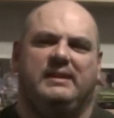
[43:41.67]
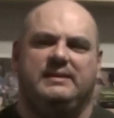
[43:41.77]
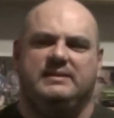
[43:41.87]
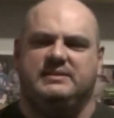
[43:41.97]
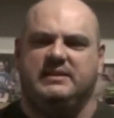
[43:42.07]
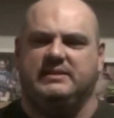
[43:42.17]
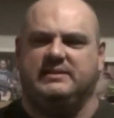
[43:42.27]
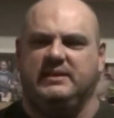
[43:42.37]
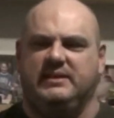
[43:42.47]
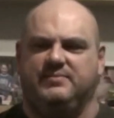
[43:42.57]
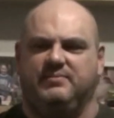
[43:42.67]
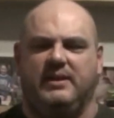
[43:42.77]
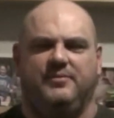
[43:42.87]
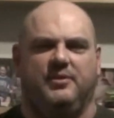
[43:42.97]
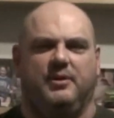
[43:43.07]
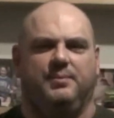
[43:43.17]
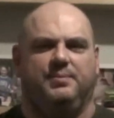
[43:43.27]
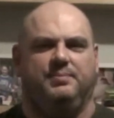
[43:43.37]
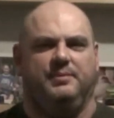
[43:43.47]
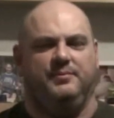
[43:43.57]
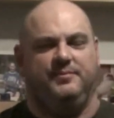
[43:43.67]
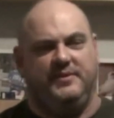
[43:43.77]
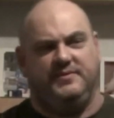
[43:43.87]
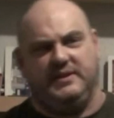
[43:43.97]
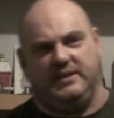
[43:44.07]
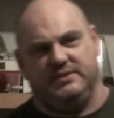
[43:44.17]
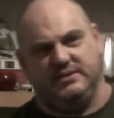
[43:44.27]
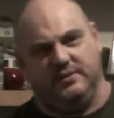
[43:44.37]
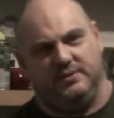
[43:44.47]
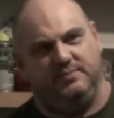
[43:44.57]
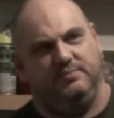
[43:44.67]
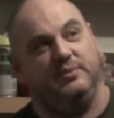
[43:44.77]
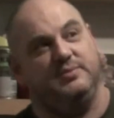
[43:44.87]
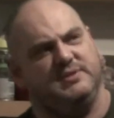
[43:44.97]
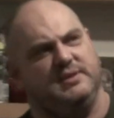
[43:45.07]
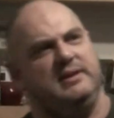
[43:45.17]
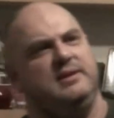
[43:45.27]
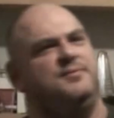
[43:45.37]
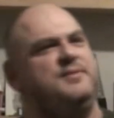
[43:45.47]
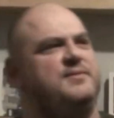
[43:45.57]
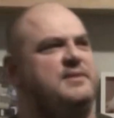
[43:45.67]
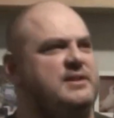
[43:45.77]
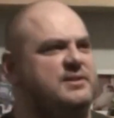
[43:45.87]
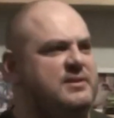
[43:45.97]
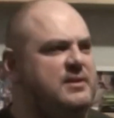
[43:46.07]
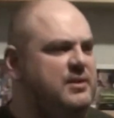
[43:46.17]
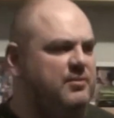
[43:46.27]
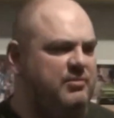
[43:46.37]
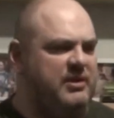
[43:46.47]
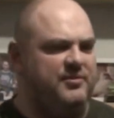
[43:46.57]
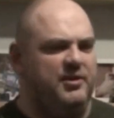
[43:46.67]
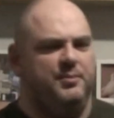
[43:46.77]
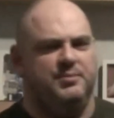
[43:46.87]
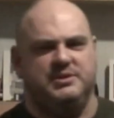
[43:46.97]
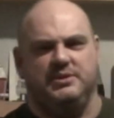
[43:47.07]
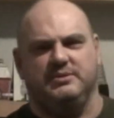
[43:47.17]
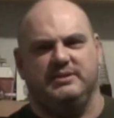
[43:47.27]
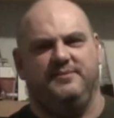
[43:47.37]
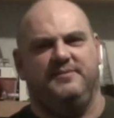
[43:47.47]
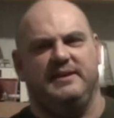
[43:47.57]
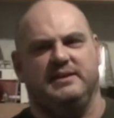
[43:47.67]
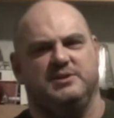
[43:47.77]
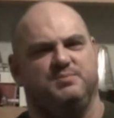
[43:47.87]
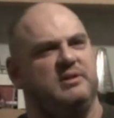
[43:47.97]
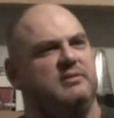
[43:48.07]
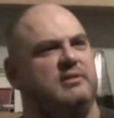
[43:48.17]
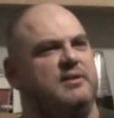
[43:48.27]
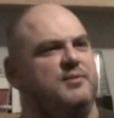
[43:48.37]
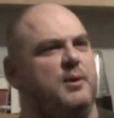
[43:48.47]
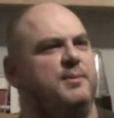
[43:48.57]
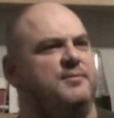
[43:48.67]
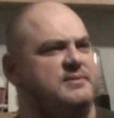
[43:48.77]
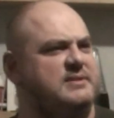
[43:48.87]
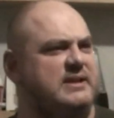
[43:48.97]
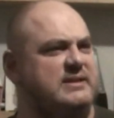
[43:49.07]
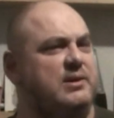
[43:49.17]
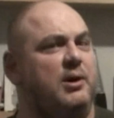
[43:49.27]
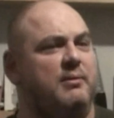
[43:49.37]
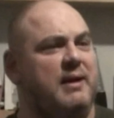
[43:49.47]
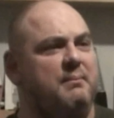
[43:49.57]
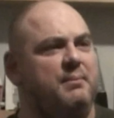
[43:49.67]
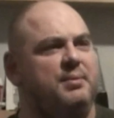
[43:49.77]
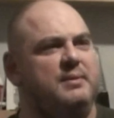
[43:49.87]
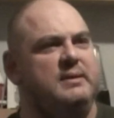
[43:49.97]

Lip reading: In the 60s, reverb, and 50s, well, certainly in the 50s, reverb was usually Fender Spring Reverb. It was a guitar amp.